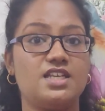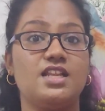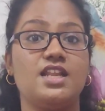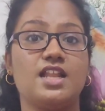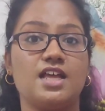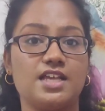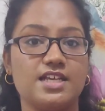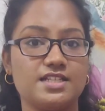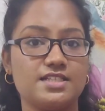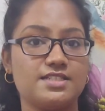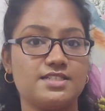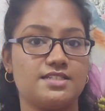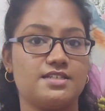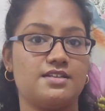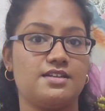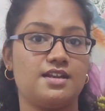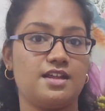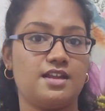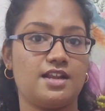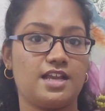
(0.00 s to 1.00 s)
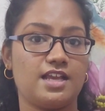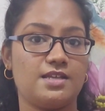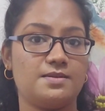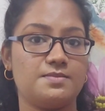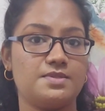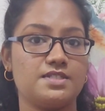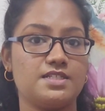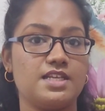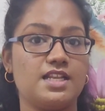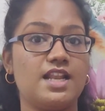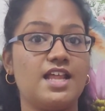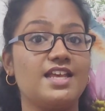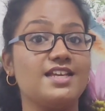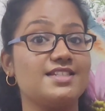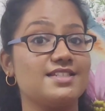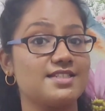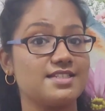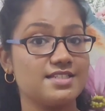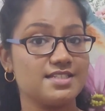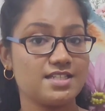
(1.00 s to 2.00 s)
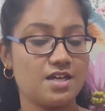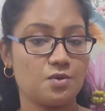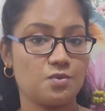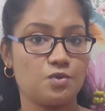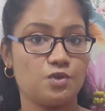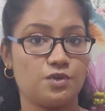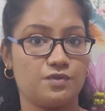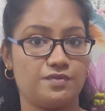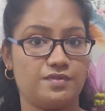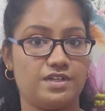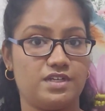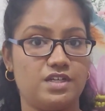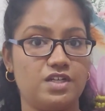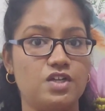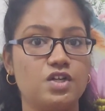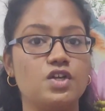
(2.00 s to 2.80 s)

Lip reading: he likes the rhymes, he likes the sound of it.